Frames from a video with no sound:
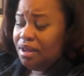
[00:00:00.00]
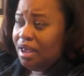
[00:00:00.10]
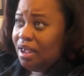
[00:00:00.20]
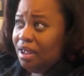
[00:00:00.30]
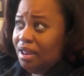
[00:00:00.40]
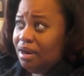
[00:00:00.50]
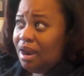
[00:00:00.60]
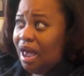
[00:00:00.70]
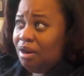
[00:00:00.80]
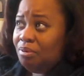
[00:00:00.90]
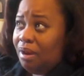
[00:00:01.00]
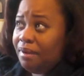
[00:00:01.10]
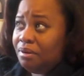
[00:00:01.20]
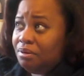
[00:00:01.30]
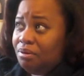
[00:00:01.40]
and I don't
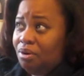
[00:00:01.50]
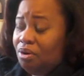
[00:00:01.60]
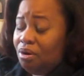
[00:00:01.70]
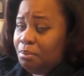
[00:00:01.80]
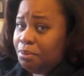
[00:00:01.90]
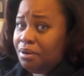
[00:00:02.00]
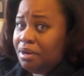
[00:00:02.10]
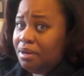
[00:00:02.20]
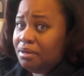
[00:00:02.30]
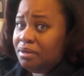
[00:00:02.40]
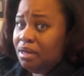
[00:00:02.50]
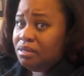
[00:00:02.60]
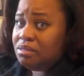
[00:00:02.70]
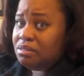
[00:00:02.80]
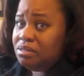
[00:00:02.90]
like hard bread.
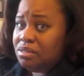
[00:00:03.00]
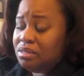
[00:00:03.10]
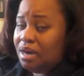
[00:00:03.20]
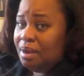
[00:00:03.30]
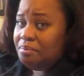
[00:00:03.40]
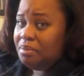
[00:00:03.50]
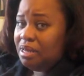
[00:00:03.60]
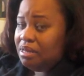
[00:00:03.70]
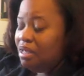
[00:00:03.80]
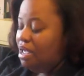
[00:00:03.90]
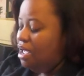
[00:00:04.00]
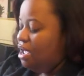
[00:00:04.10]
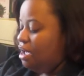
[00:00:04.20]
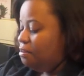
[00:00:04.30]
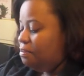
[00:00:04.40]
That's just not me.
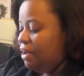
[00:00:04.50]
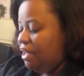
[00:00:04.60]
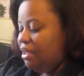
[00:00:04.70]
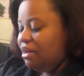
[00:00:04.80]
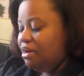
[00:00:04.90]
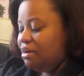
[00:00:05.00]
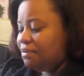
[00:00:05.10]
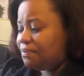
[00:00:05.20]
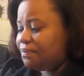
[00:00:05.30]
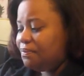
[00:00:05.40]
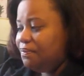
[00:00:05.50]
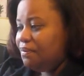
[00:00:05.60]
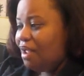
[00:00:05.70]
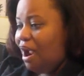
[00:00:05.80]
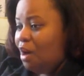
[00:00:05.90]
But
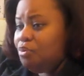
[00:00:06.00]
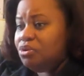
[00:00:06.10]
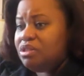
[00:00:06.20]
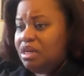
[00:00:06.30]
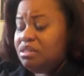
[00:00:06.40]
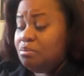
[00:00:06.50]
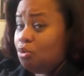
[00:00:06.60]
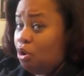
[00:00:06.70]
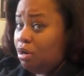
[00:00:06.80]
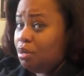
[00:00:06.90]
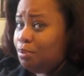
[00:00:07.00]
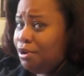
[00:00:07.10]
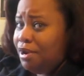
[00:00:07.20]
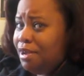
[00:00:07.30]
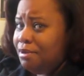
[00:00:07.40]
I will take some garlic
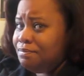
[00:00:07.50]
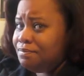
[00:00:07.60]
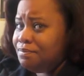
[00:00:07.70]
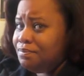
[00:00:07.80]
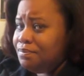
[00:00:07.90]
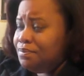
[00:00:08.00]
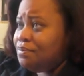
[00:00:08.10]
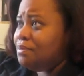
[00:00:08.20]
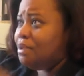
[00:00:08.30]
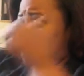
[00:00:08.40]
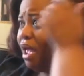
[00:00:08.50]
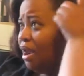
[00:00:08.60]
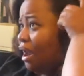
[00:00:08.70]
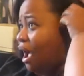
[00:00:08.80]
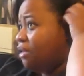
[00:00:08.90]
bread,
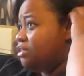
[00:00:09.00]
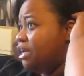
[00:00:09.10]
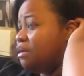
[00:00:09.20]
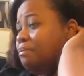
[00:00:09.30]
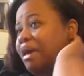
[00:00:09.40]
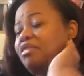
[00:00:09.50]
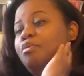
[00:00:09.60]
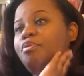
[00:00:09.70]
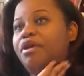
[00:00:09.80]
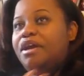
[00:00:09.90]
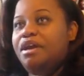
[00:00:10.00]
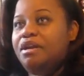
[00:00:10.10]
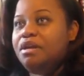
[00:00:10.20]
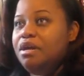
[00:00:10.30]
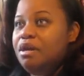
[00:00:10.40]
and I'll take and make the
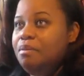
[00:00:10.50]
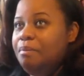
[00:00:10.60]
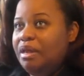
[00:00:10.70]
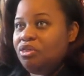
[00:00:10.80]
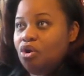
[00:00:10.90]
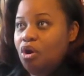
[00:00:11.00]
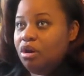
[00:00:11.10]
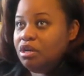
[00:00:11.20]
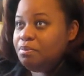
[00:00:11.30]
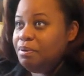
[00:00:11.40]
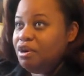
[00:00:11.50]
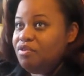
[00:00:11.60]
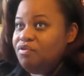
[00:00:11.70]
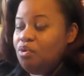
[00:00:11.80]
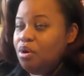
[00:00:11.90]
bread, make the garlic butter
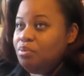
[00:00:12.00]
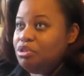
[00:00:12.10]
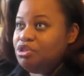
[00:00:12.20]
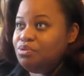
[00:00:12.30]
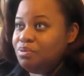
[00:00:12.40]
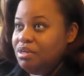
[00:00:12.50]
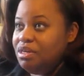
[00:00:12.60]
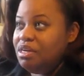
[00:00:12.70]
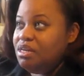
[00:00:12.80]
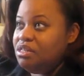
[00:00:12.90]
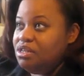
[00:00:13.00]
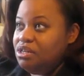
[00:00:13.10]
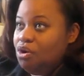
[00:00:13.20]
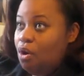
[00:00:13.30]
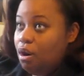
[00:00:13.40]
for it, which is really easy.
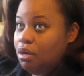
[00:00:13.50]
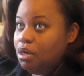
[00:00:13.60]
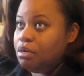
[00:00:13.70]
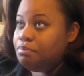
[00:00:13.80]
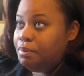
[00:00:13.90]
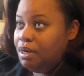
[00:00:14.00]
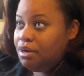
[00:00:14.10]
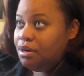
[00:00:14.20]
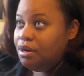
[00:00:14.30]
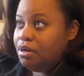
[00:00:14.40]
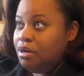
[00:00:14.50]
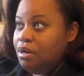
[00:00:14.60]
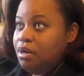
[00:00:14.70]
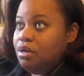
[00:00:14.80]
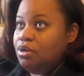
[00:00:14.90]
Garlic butter,
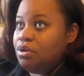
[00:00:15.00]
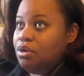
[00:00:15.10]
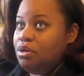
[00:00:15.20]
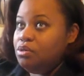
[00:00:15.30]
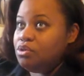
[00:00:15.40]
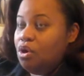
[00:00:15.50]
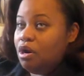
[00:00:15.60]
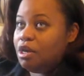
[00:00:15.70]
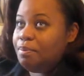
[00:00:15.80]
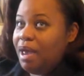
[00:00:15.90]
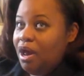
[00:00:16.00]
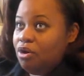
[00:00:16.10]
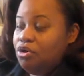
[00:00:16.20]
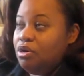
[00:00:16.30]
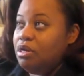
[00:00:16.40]
you can use garlic
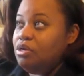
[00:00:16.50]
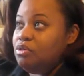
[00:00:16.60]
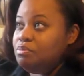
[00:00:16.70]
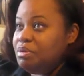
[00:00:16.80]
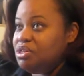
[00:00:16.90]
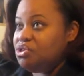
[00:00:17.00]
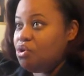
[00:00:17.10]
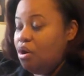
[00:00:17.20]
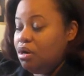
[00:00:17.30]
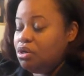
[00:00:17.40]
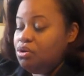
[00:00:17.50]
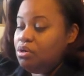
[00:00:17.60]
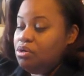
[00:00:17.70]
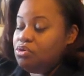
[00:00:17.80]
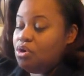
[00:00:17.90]
powder, you can use minced garlic, you
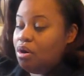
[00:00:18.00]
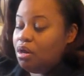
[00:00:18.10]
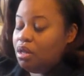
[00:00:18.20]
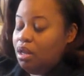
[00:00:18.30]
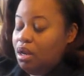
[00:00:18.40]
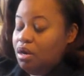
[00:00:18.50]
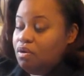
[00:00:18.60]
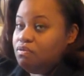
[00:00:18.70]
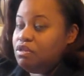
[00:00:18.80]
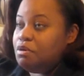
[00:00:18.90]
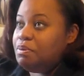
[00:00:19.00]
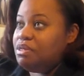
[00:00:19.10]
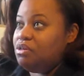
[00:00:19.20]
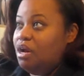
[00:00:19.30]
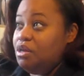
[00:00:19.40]
can use garlic cloves. It
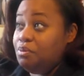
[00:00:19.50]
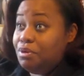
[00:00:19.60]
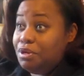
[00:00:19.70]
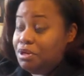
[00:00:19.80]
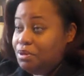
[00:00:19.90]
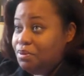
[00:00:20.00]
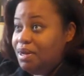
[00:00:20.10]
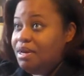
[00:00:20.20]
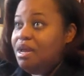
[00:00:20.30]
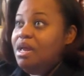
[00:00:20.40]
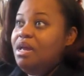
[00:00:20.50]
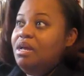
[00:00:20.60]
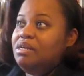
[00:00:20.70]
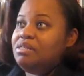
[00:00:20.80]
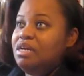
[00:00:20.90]
depends on how you want to do it.
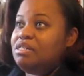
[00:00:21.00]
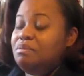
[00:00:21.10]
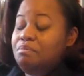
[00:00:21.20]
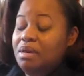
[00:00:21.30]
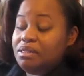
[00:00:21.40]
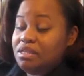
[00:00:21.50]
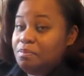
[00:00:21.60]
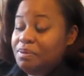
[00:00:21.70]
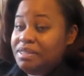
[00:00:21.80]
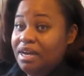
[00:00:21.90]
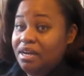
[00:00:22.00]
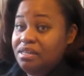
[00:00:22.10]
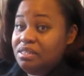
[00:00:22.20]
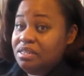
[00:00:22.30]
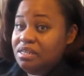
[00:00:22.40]
Take some mixed up
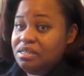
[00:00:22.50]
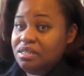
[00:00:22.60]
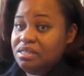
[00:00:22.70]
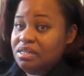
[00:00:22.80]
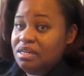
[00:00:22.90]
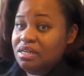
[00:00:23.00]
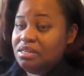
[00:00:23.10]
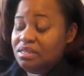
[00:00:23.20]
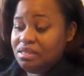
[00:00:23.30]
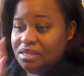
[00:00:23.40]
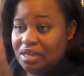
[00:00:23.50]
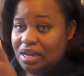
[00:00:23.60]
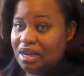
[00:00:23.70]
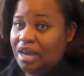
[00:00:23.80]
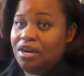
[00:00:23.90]
Italian seasonings in a
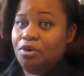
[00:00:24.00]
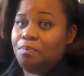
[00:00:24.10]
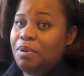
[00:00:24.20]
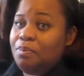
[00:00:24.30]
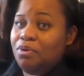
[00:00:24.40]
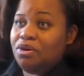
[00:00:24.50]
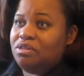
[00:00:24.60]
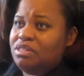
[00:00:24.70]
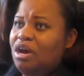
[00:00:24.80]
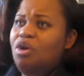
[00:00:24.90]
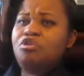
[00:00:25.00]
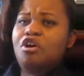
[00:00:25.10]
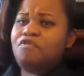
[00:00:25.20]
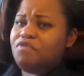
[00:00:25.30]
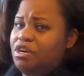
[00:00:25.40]
thing. I know people are going to say, oh
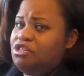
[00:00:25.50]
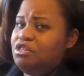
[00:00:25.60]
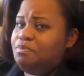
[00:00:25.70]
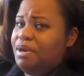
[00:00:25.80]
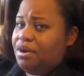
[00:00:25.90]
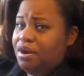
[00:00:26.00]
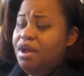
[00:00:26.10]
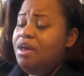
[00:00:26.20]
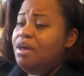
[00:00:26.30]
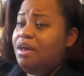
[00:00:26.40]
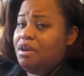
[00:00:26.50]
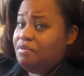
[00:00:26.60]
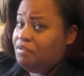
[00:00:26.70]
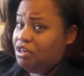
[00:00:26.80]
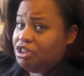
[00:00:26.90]
no, fresh is better. Honey,
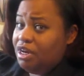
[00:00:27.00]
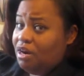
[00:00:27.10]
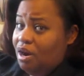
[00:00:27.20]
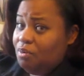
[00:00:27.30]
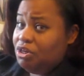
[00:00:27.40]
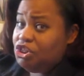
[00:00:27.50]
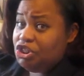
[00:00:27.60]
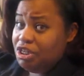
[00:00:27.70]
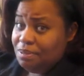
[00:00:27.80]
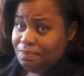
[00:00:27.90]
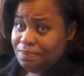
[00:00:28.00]
fresh ain't always cheap.